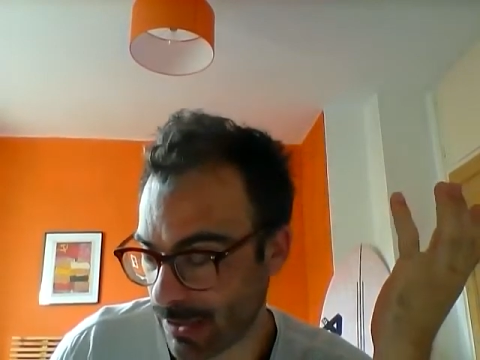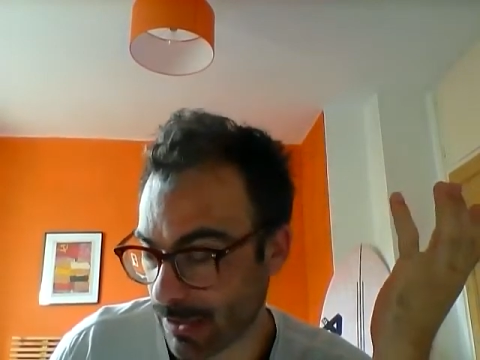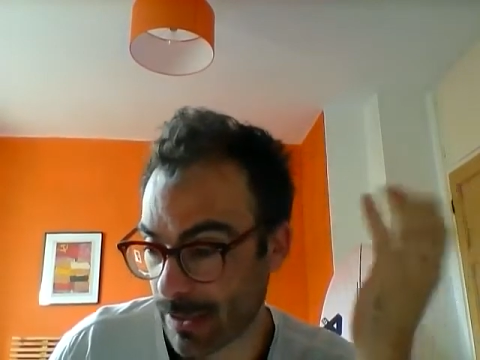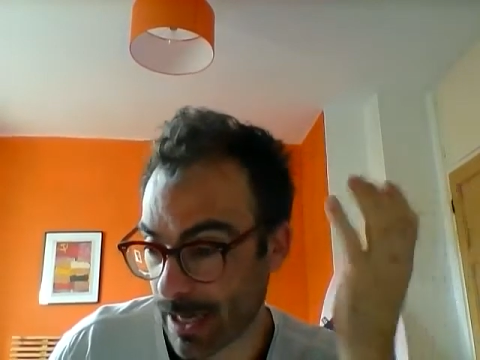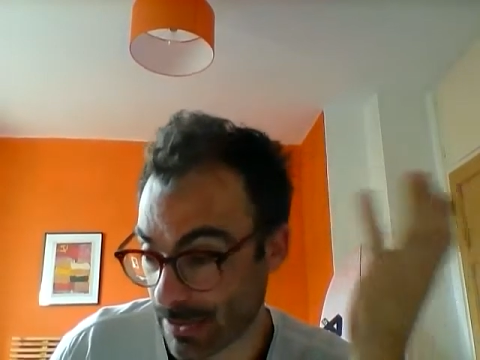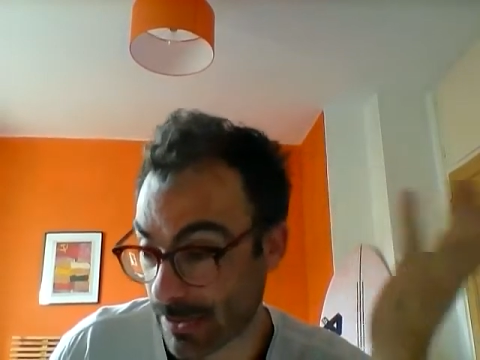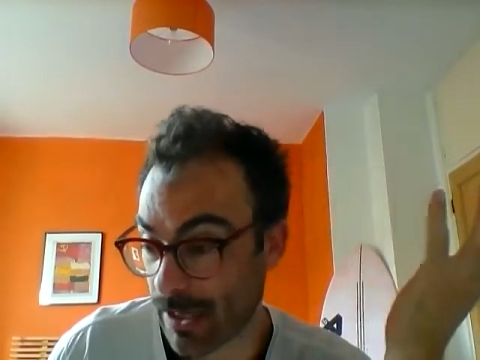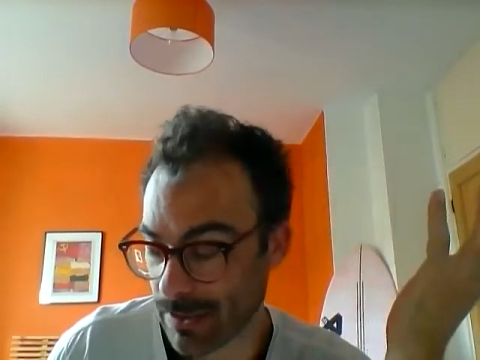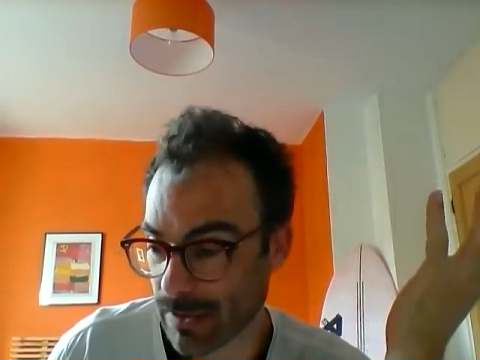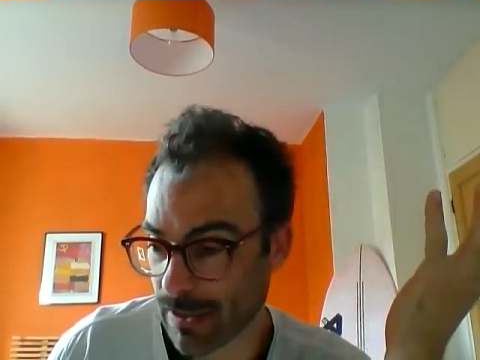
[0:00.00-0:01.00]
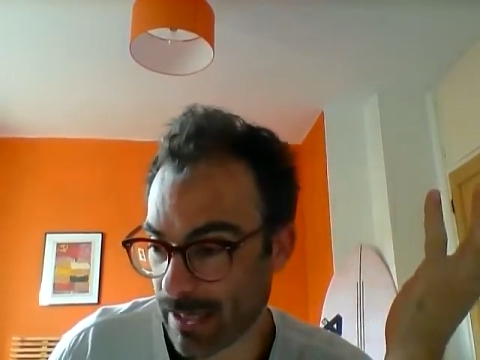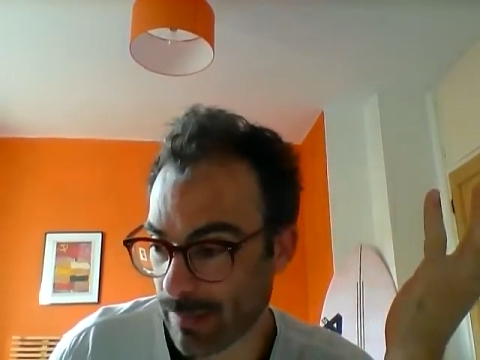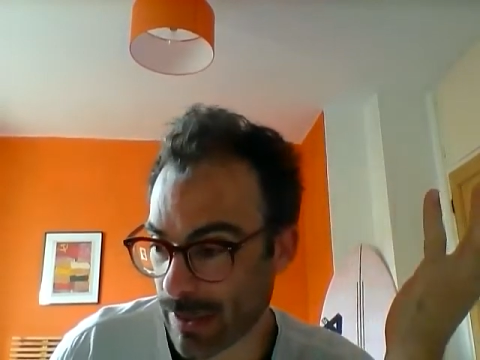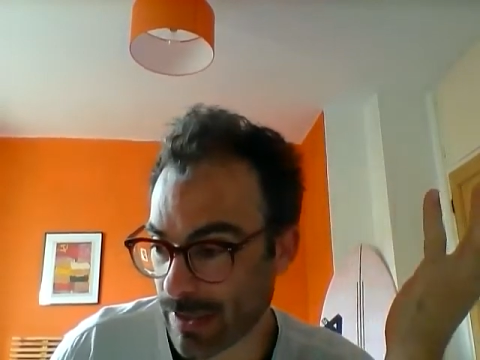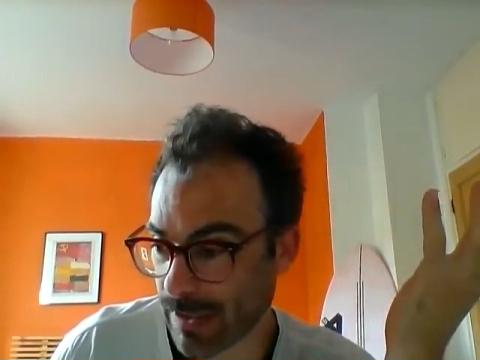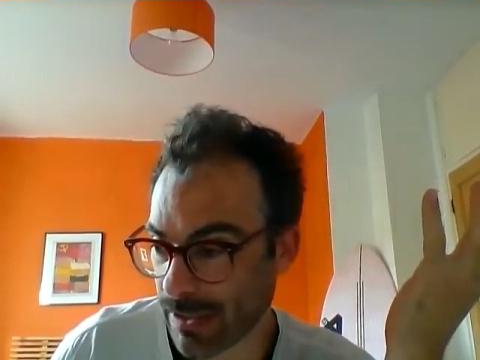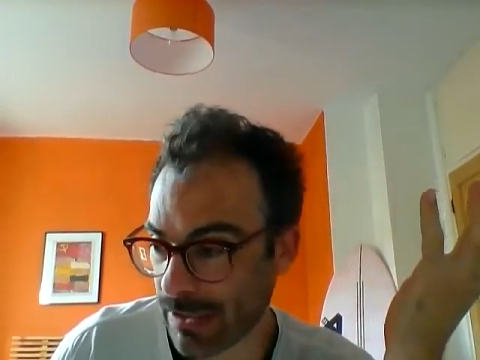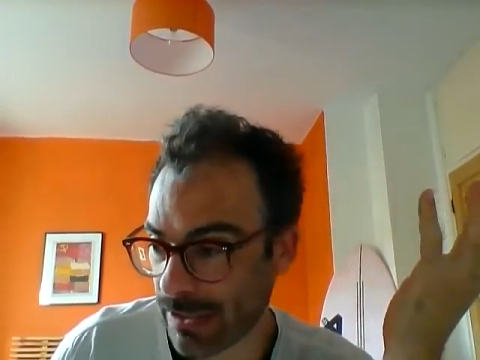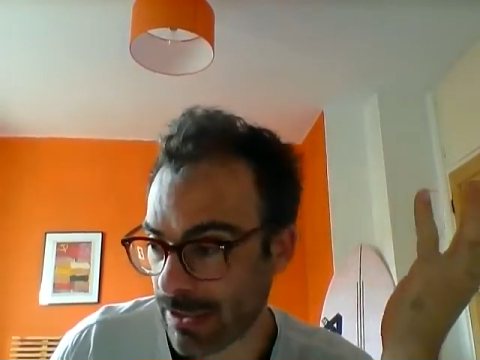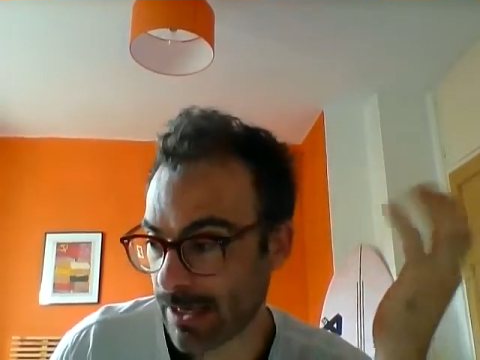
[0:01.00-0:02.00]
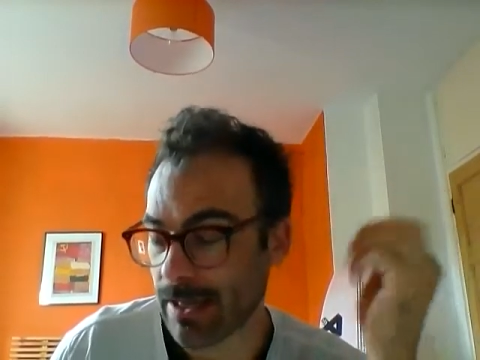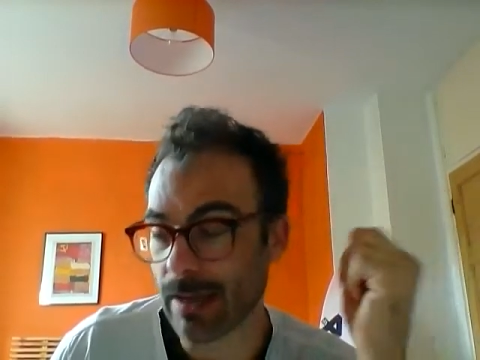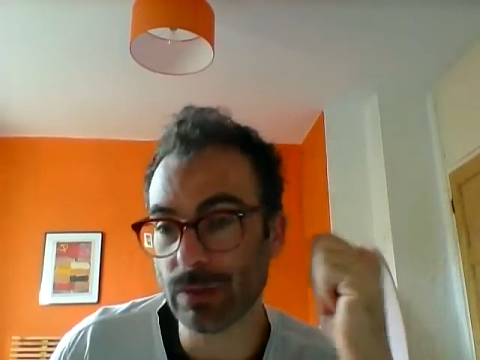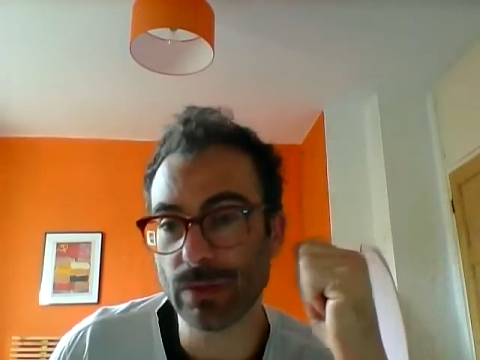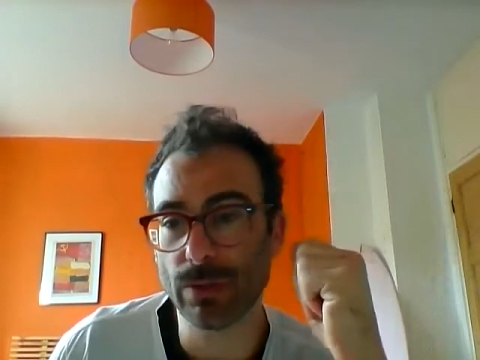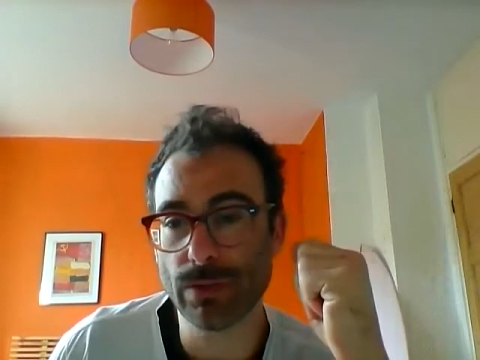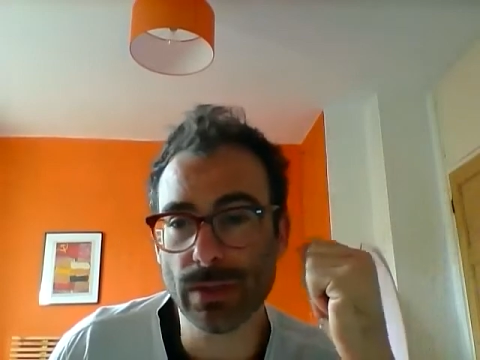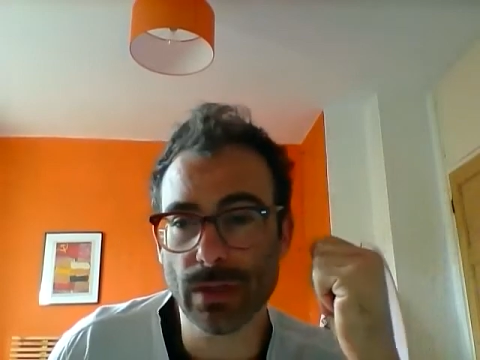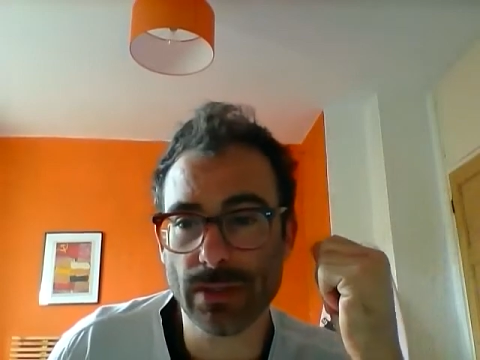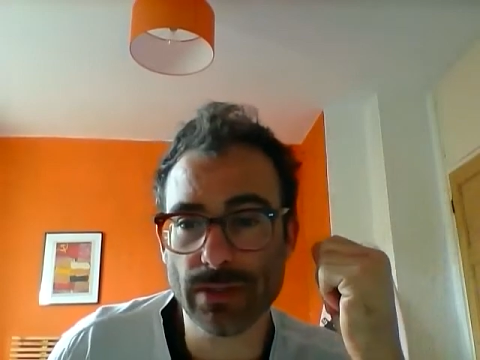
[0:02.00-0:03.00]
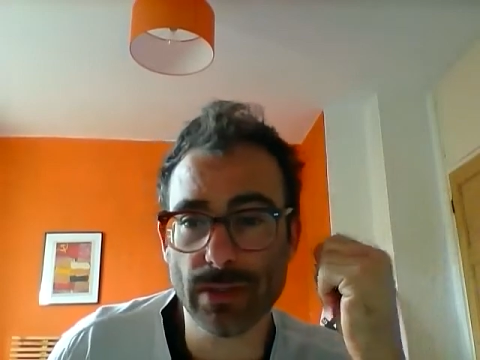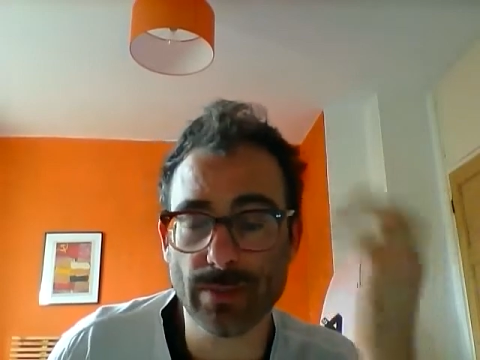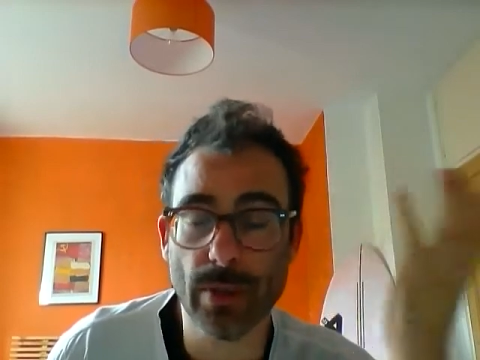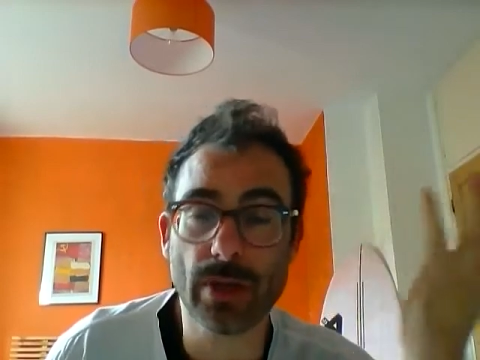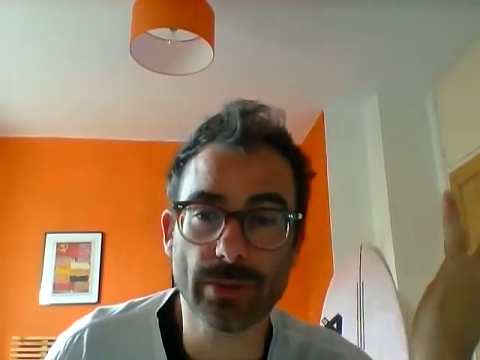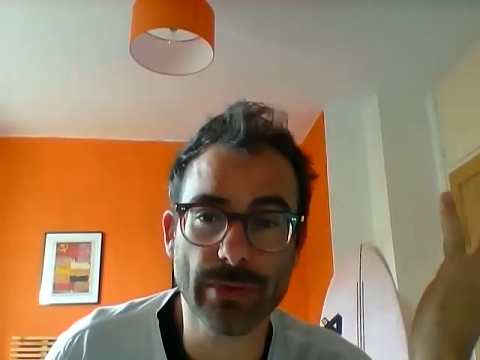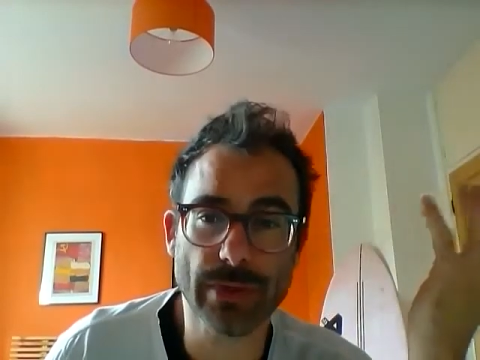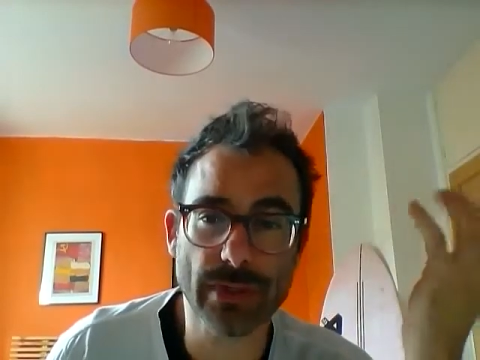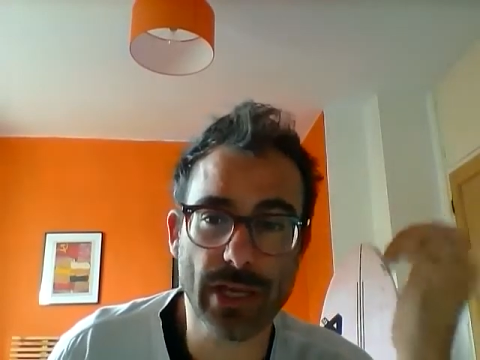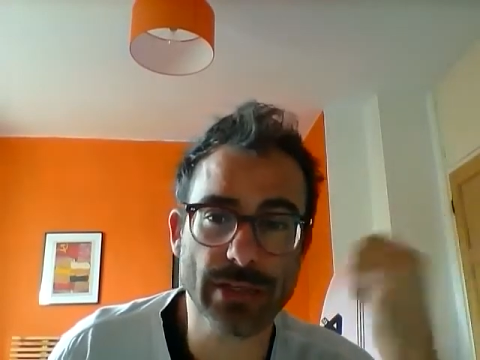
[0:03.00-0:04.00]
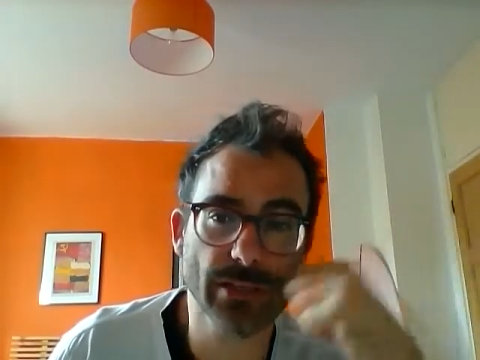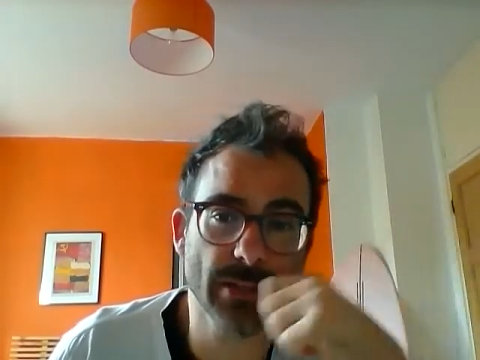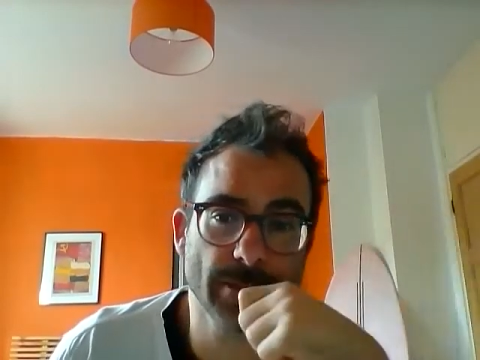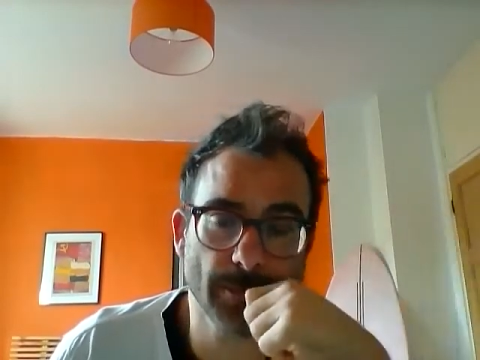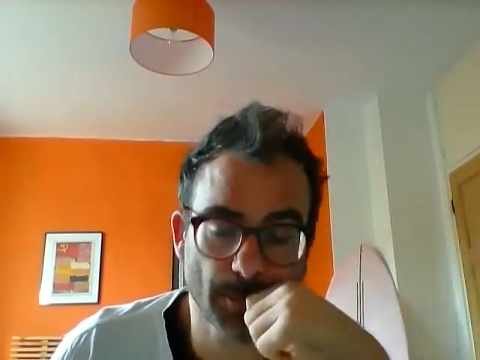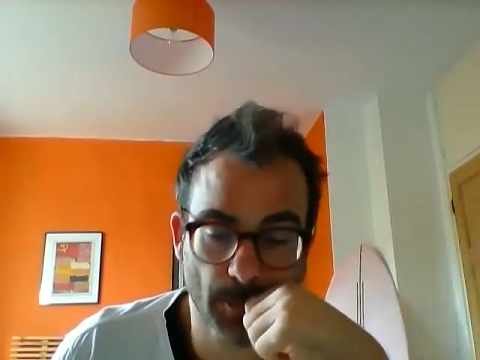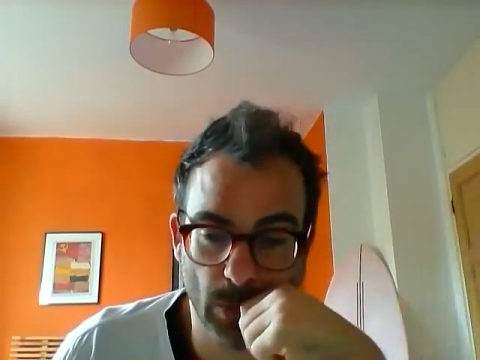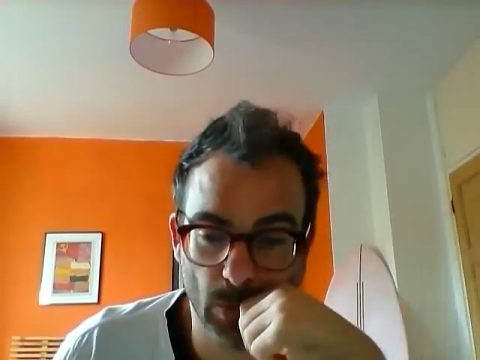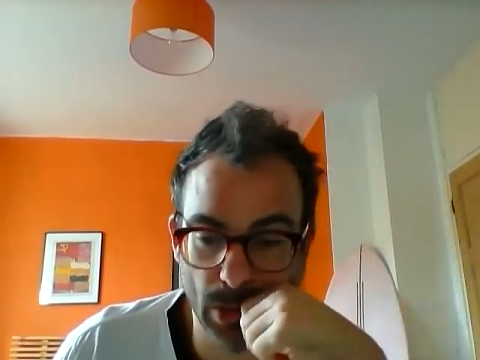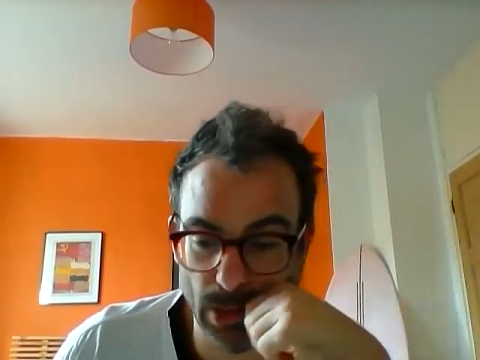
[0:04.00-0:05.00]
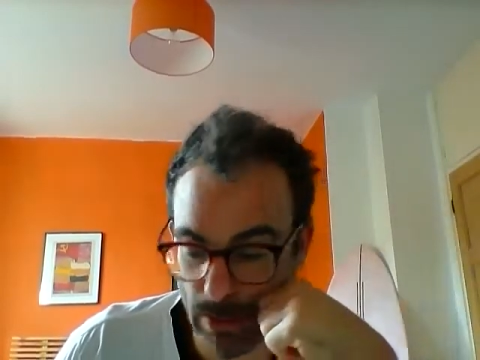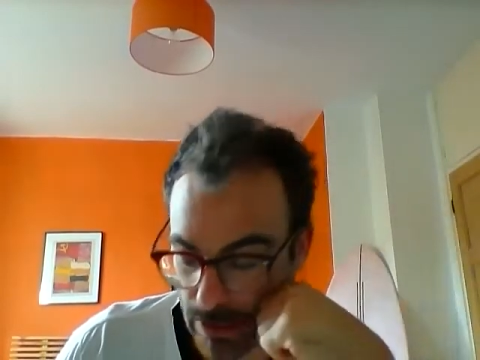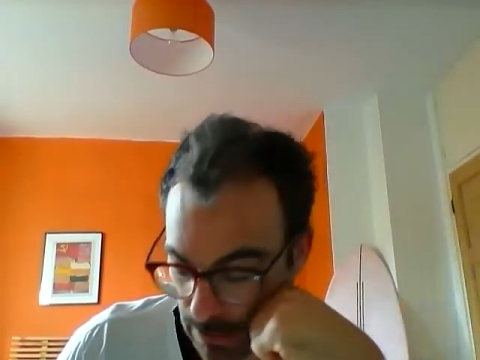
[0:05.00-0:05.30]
the Education Select Committee, and they will scrutinise the Department of Education. All right.